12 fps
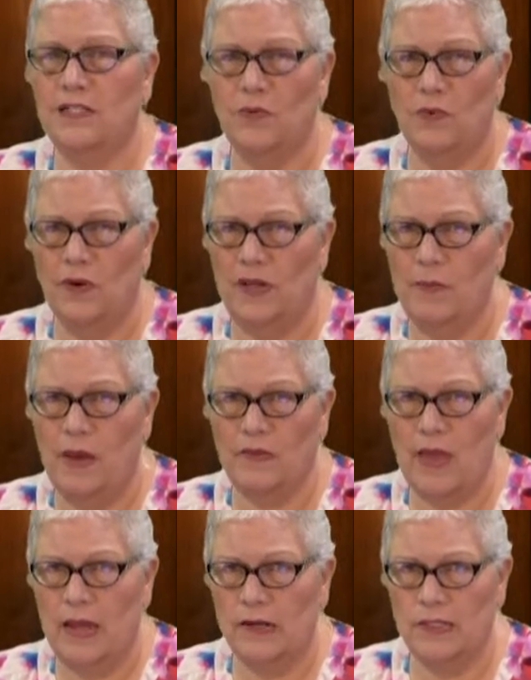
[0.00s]
to worry about
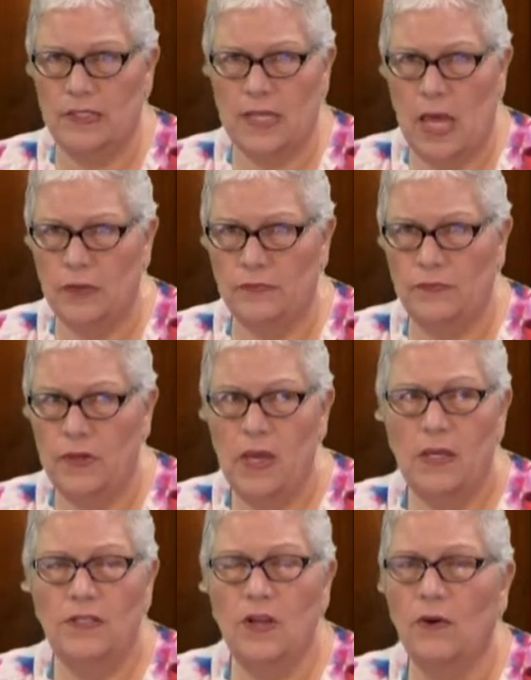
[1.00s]
that herself.
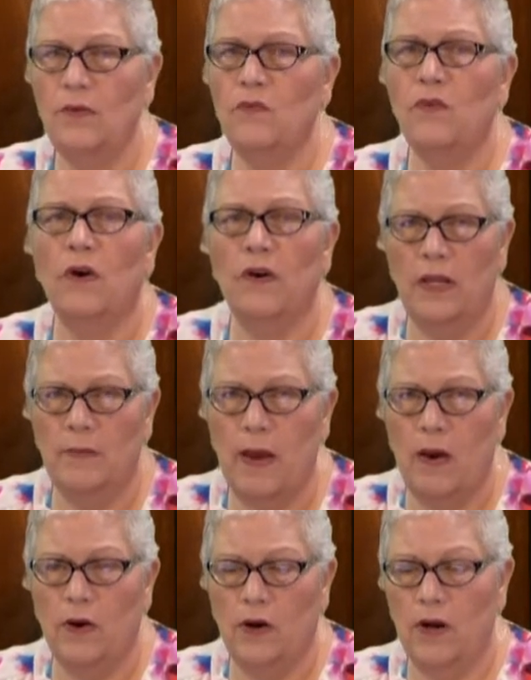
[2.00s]
Don't even worry
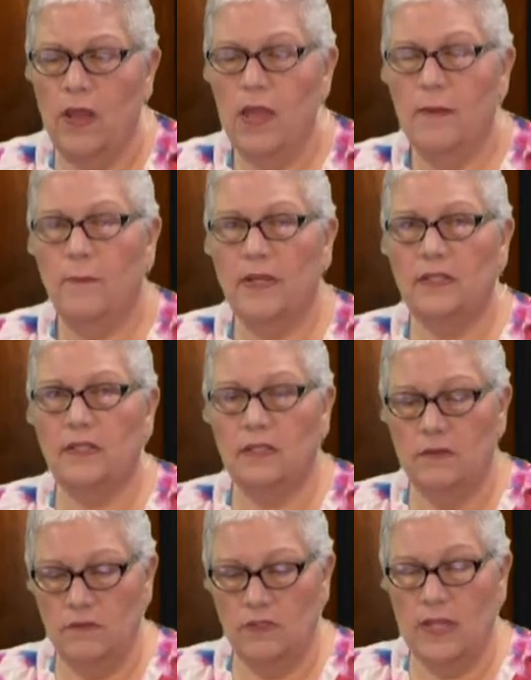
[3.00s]
about her. But
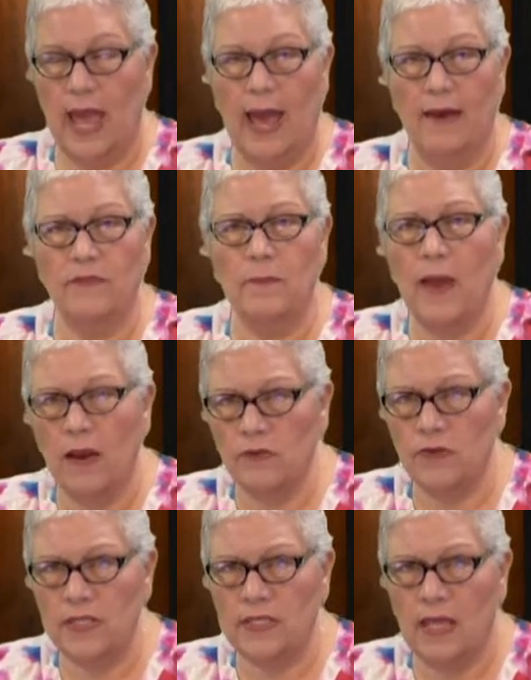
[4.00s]
have the
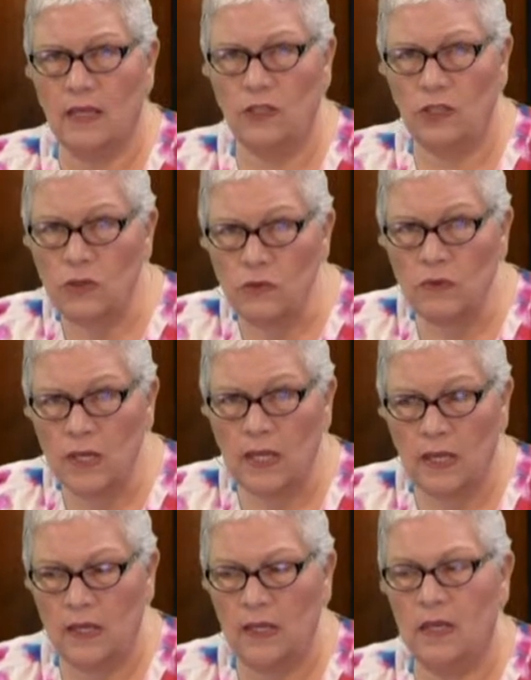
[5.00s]
boundaries that you
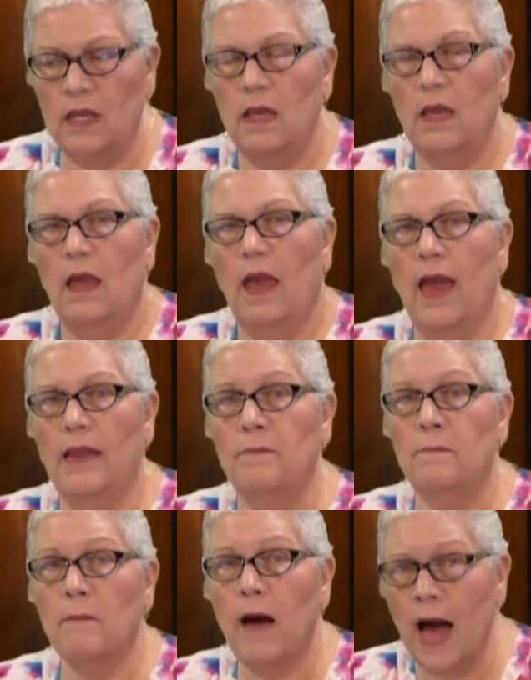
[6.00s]
need
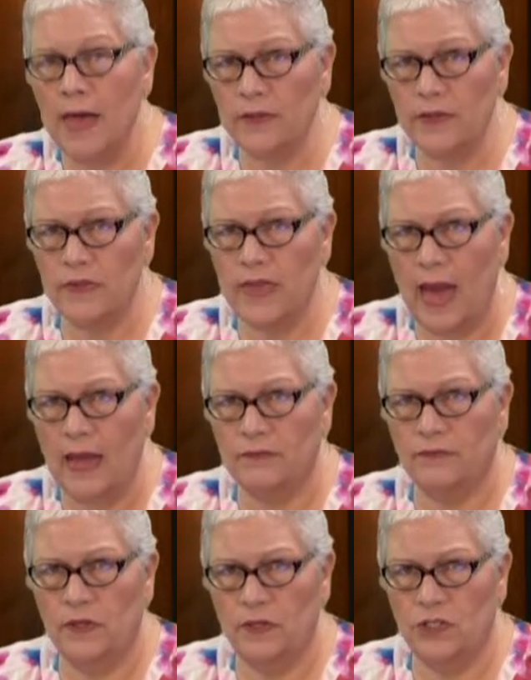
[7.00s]
and model that
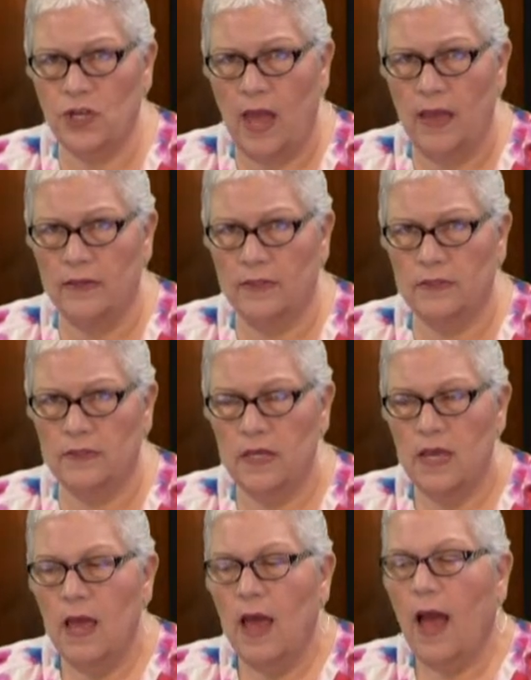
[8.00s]
for your child.
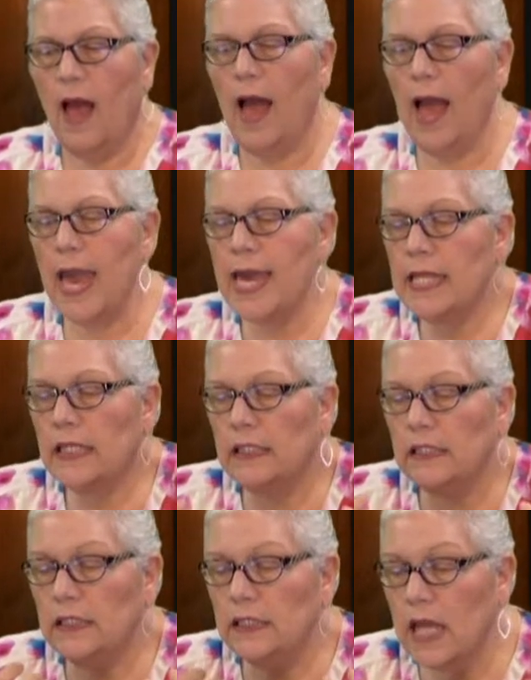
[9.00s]
I
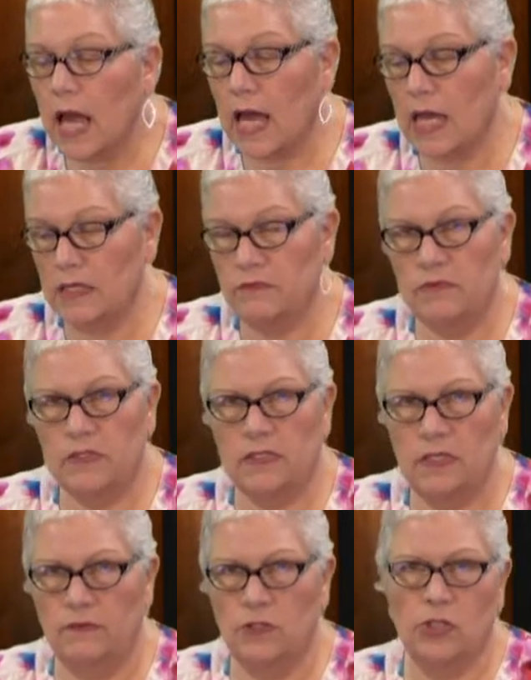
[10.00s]
love
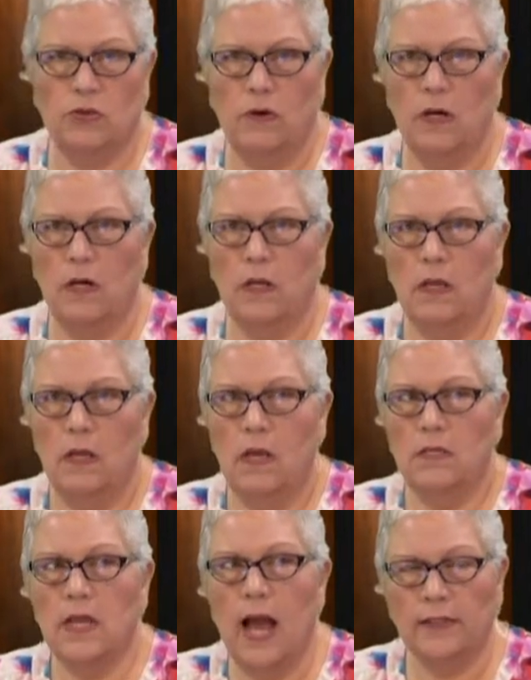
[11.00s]
Stephen Shore.
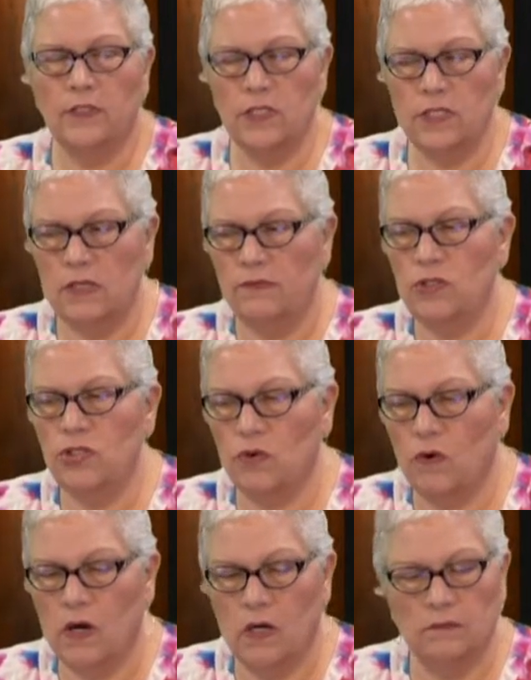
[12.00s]
Dr. Stephen
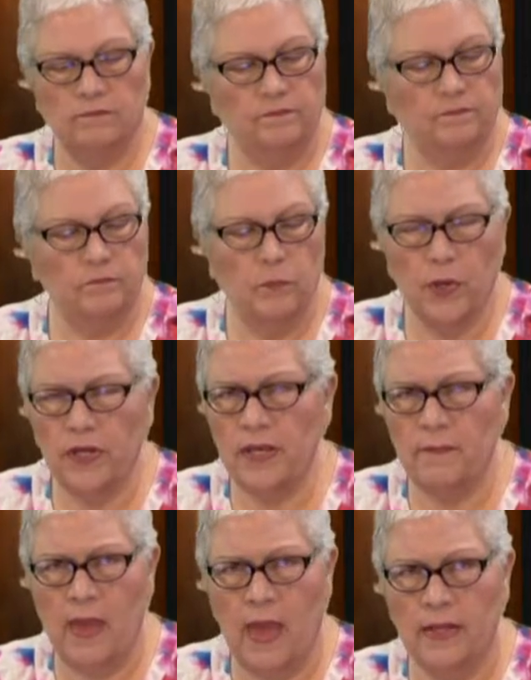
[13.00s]
Shore,
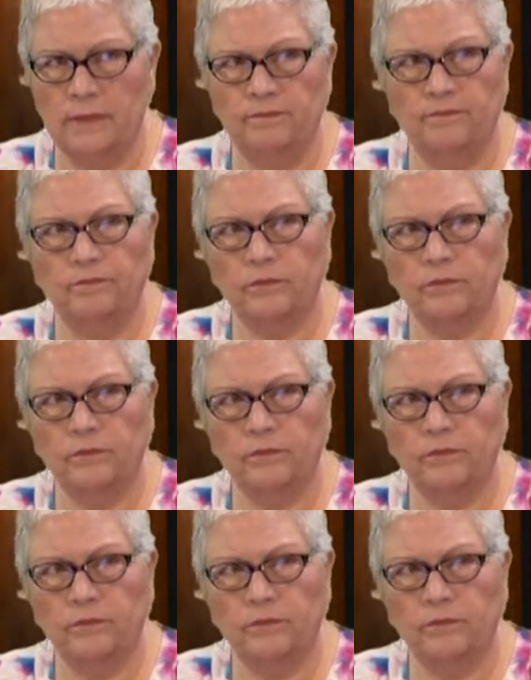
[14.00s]
brilliant man,